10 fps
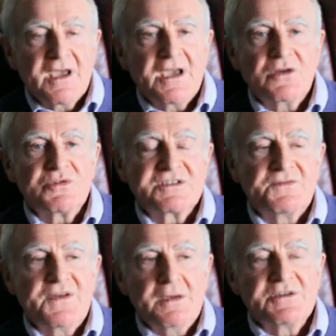It was a
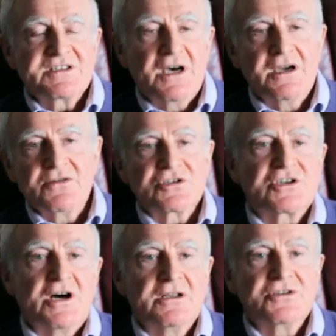famous Irish
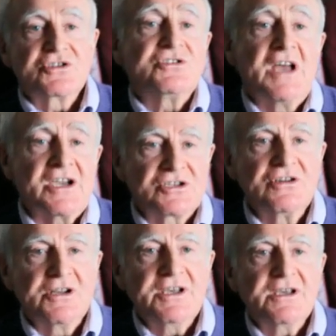college
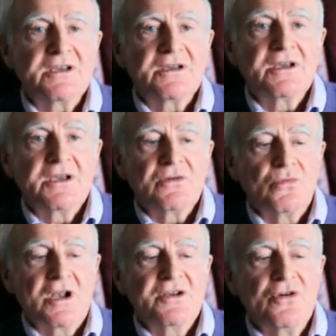nationally,
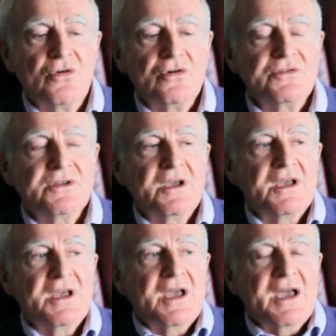well known.
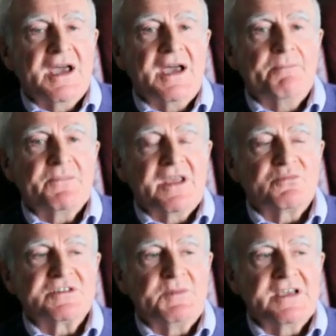Um, it
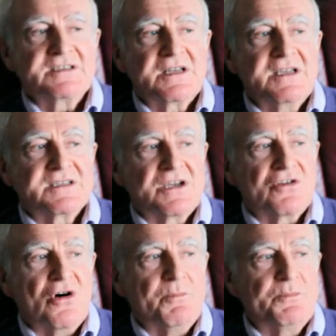was basically
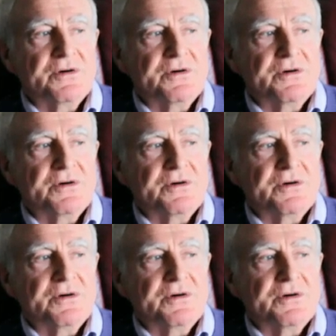set up